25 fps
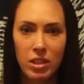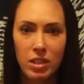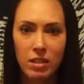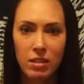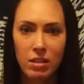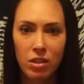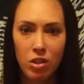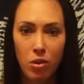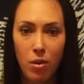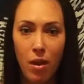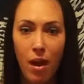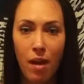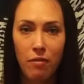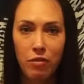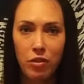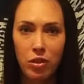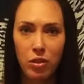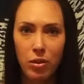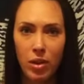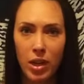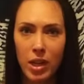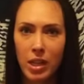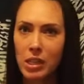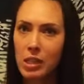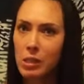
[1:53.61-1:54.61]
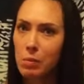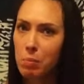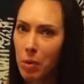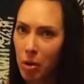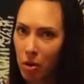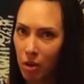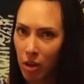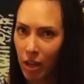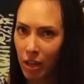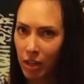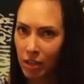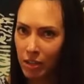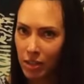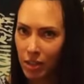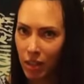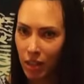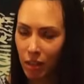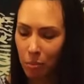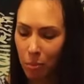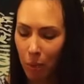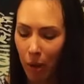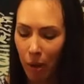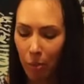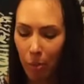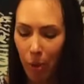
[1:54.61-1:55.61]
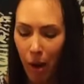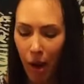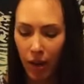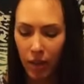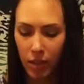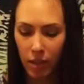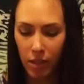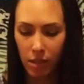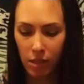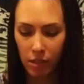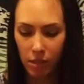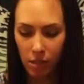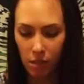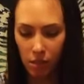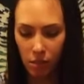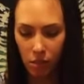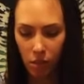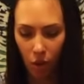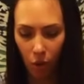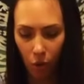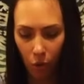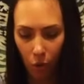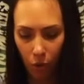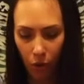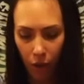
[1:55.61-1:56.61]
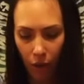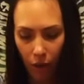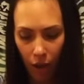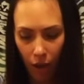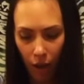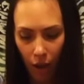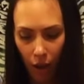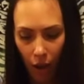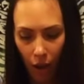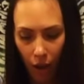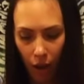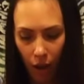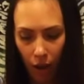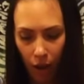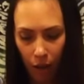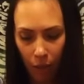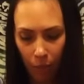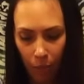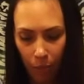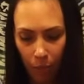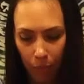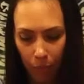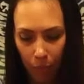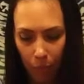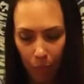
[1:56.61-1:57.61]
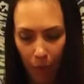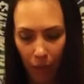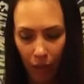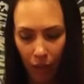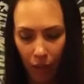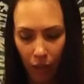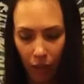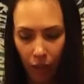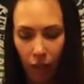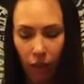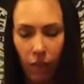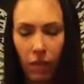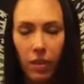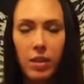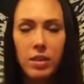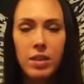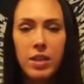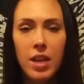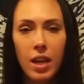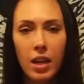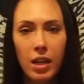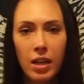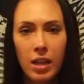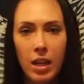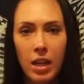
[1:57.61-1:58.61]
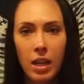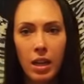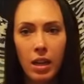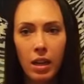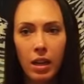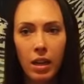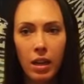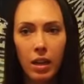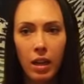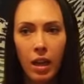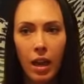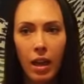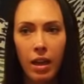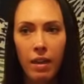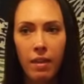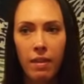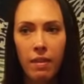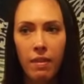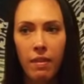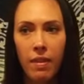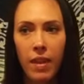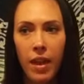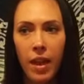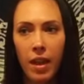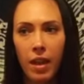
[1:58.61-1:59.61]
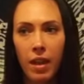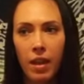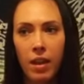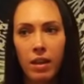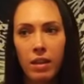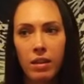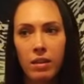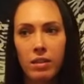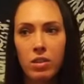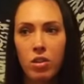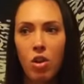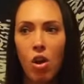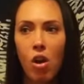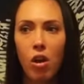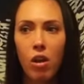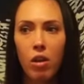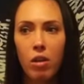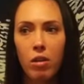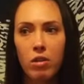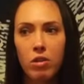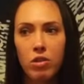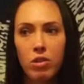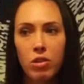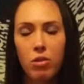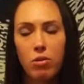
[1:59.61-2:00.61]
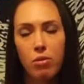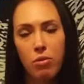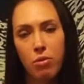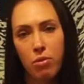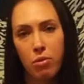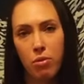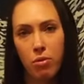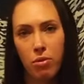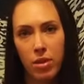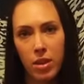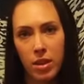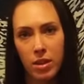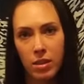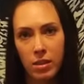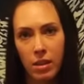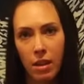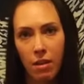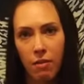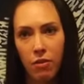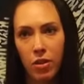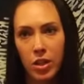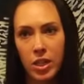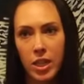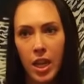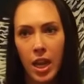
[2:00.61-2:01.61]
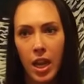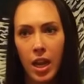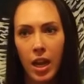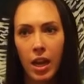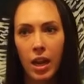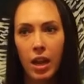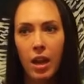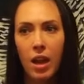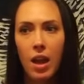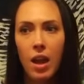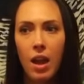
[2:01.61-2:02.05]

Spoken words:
you have to experience it by practice. So, but the technique, and they talk you through this every day.